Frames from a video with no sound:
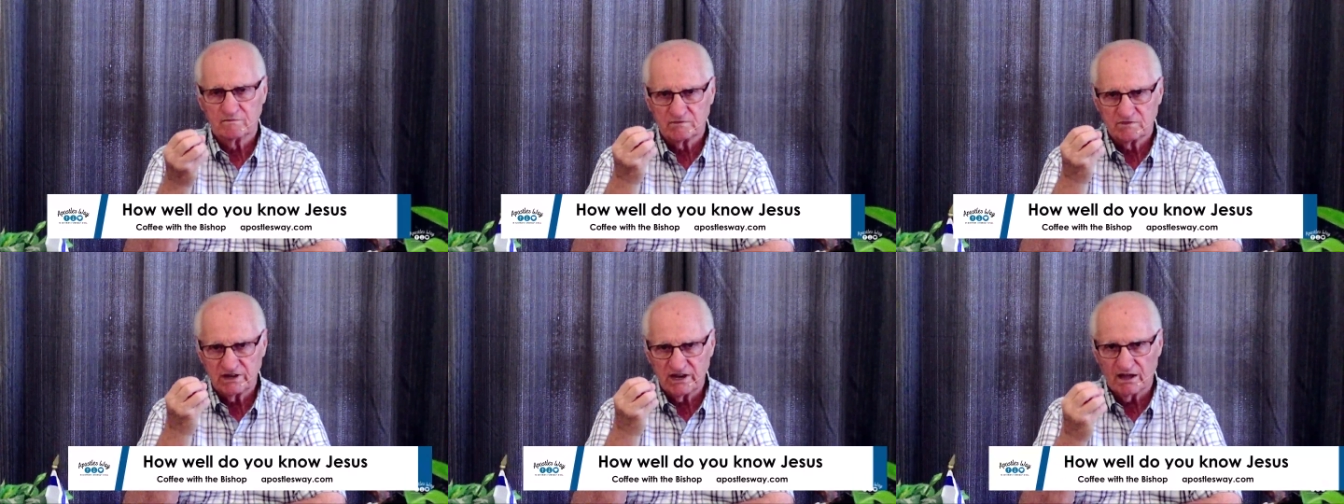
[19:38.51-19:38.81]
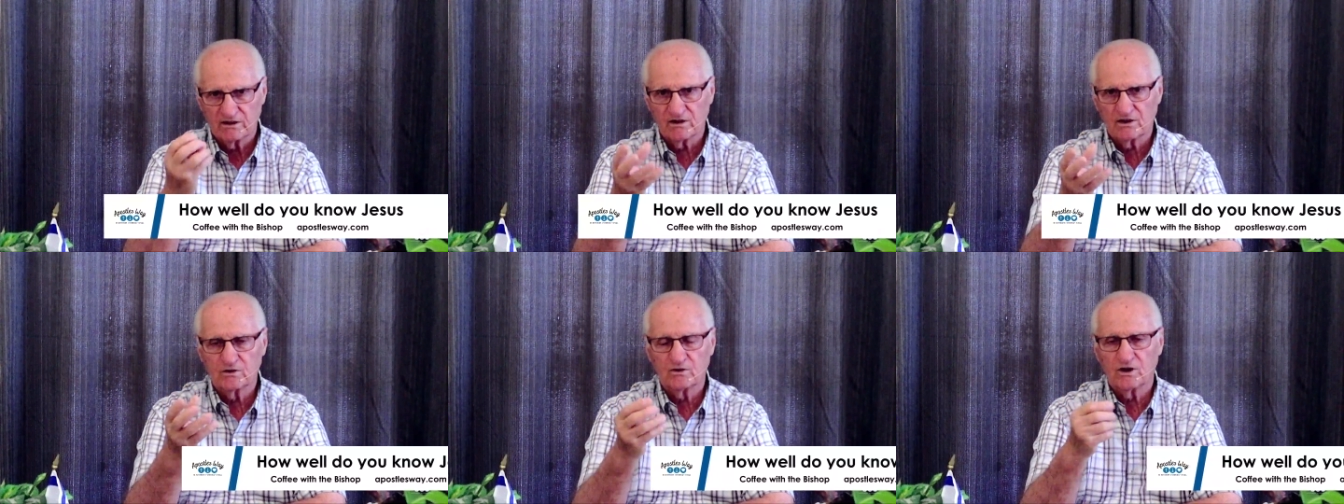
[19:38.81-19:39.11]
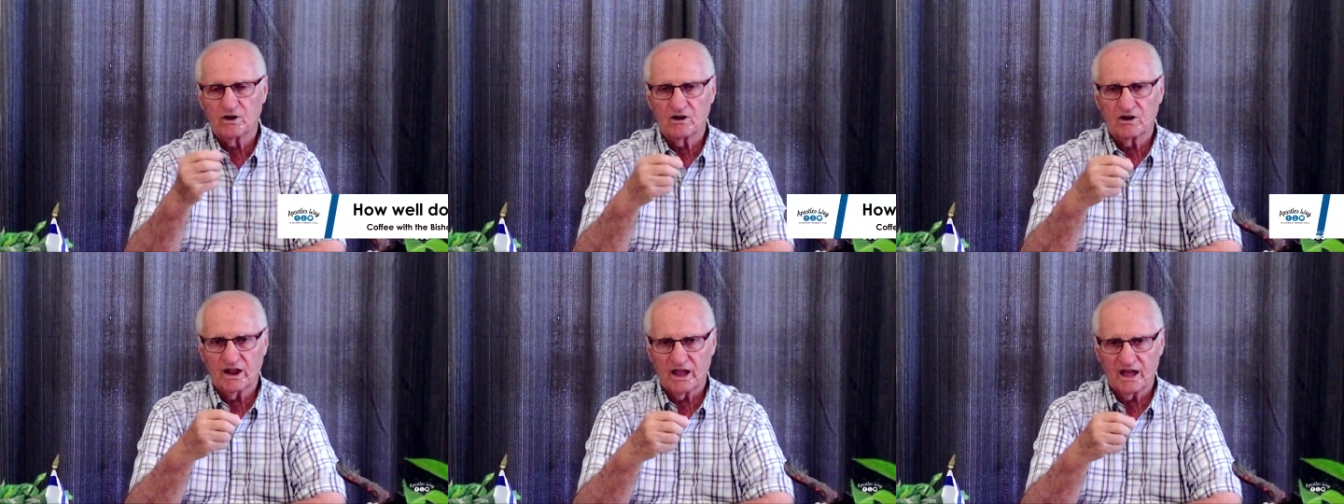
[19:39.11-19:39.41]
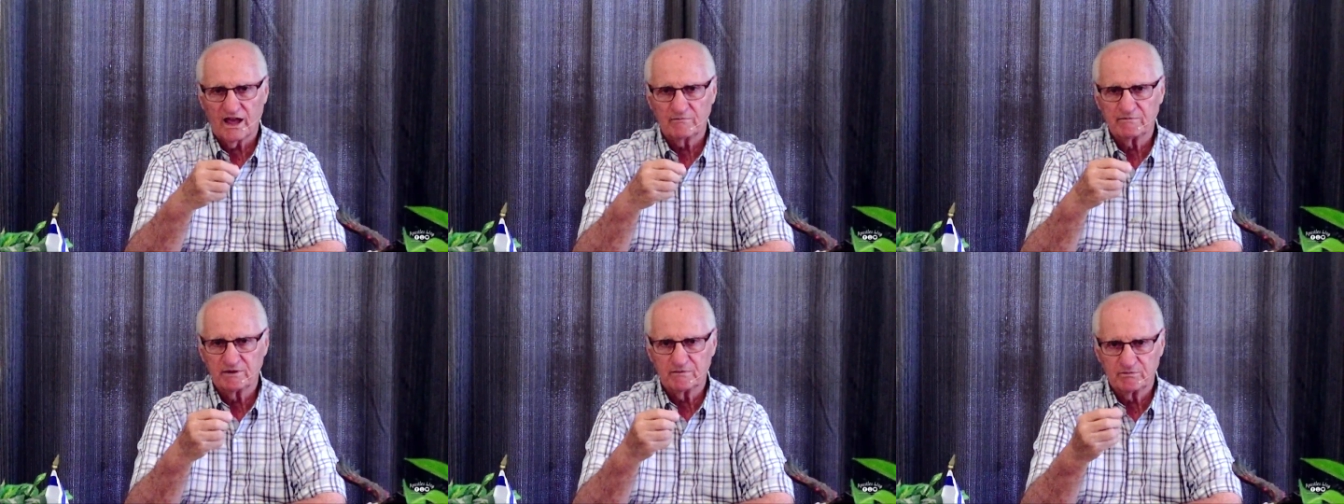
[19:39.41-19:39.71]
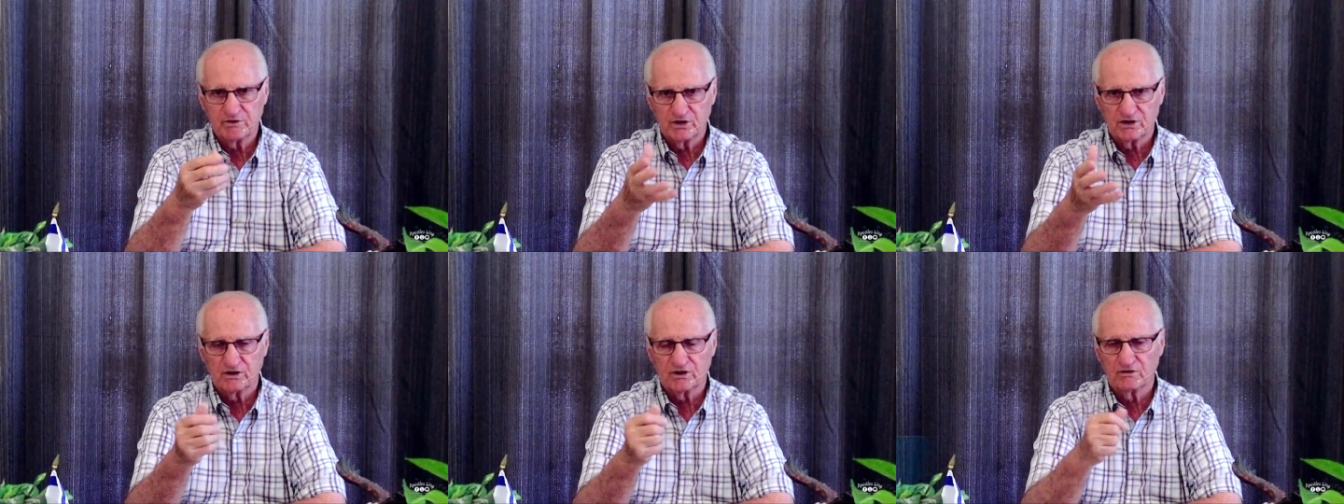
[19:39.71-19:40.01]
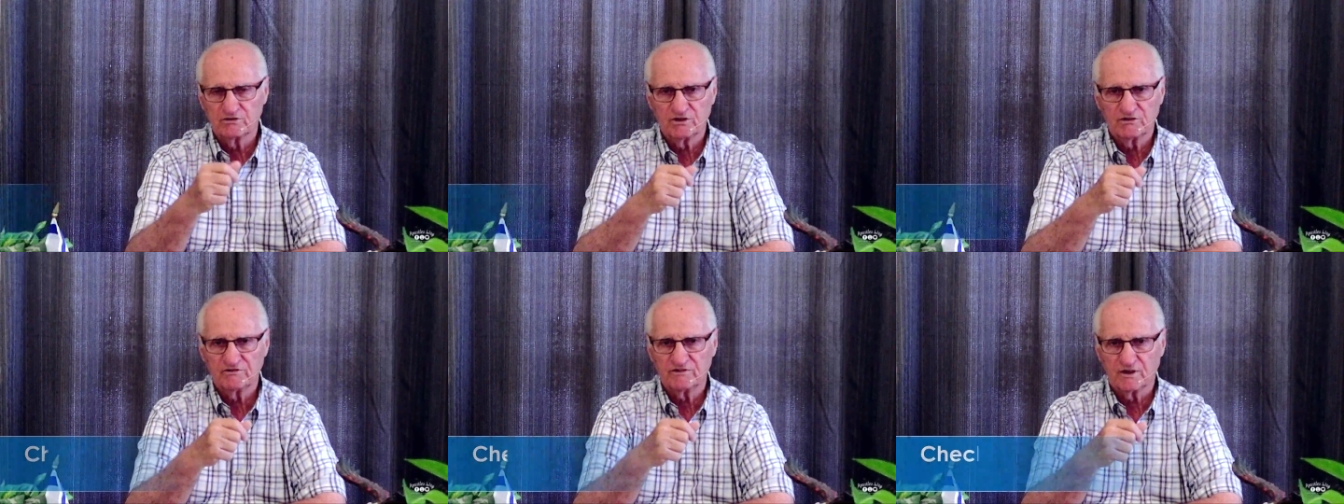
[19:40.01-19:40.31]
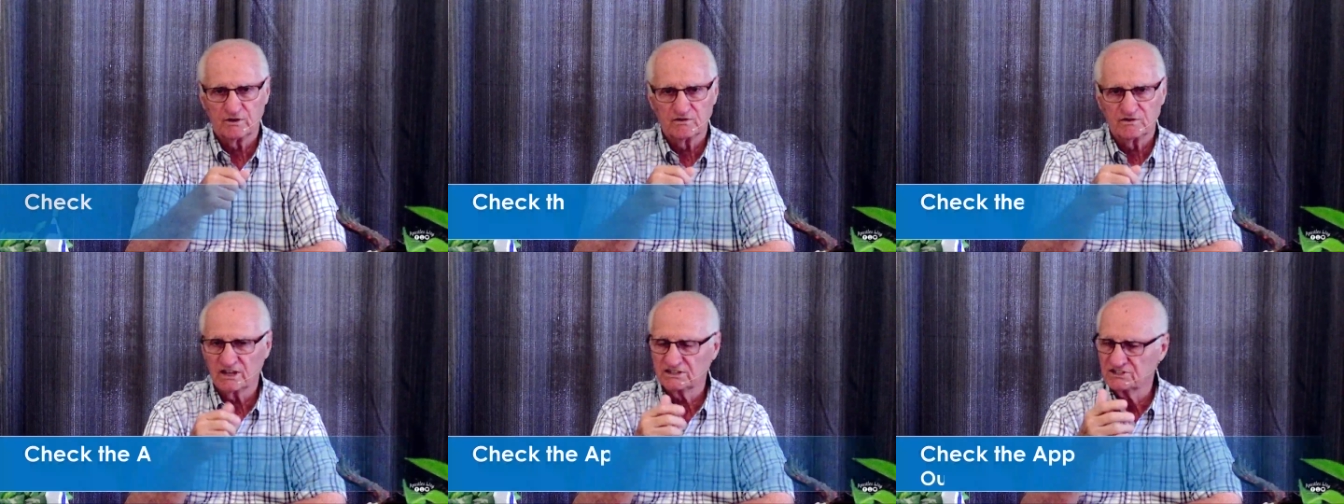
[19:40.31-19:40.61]
download our app and put it on your
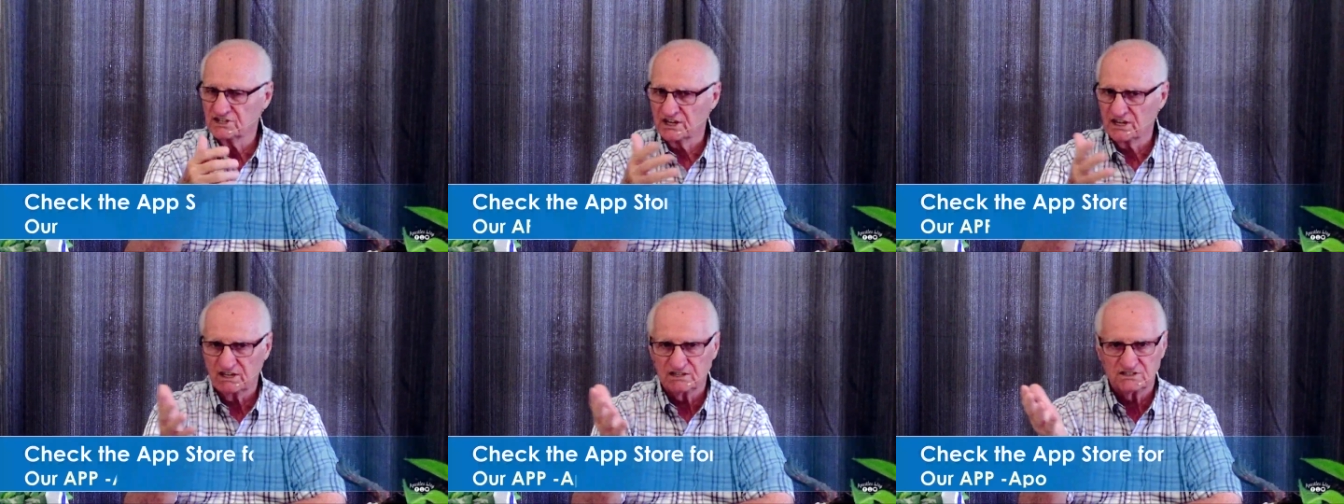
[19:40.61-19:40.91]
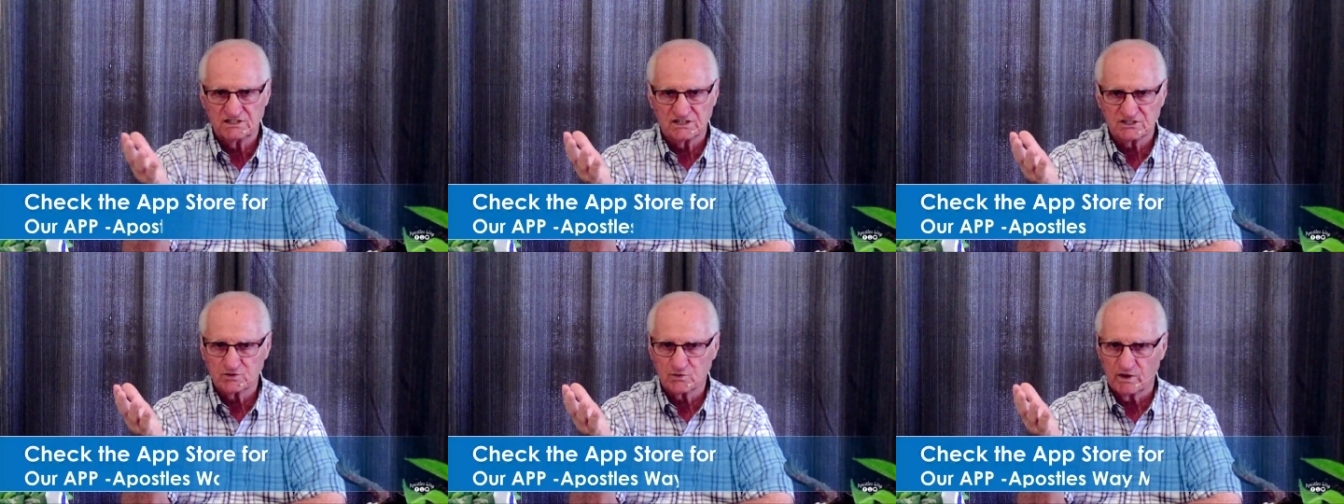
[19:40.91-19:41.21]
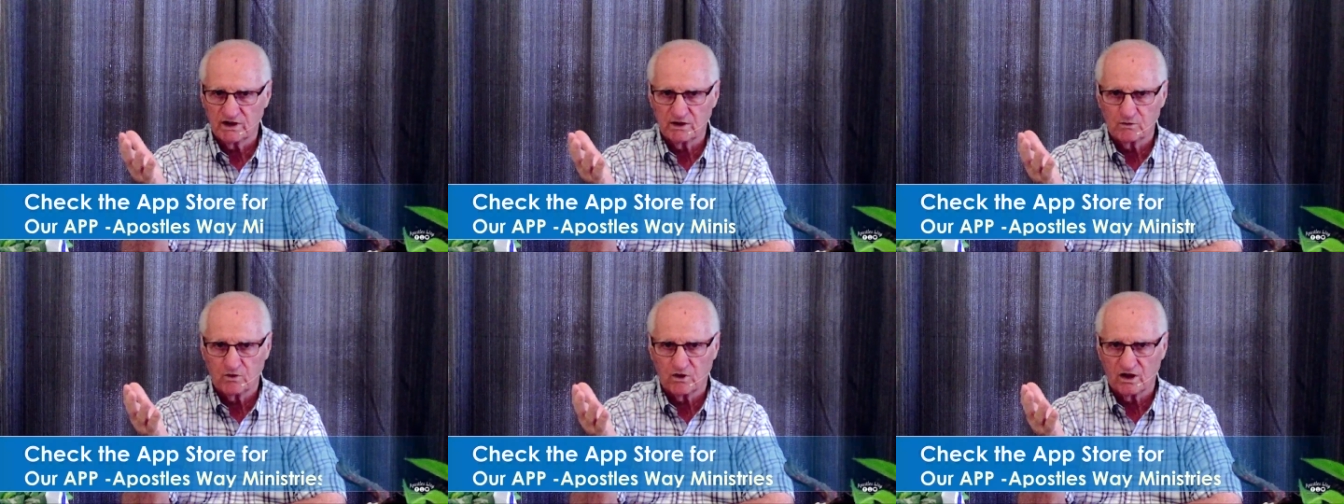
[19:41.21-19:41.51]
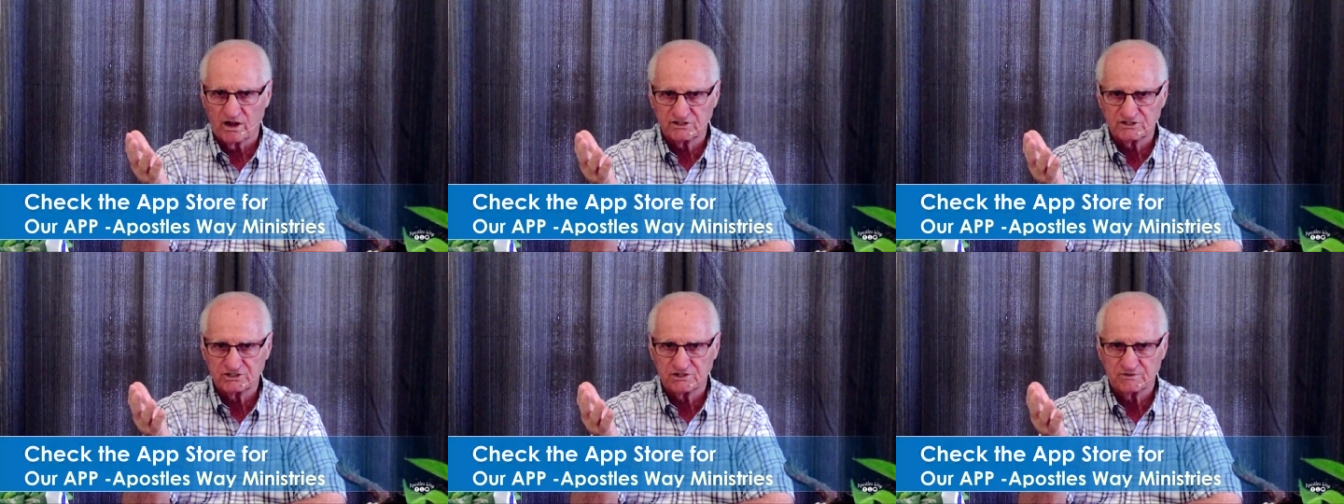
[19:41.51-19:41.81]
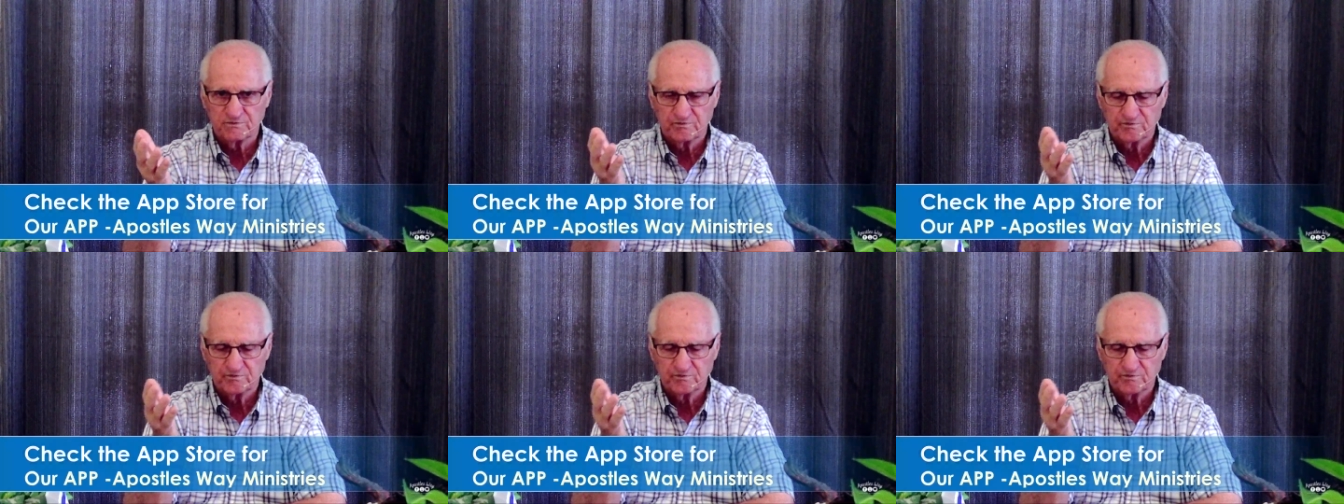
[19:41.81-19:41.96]
phone. That's the easiest way to watch.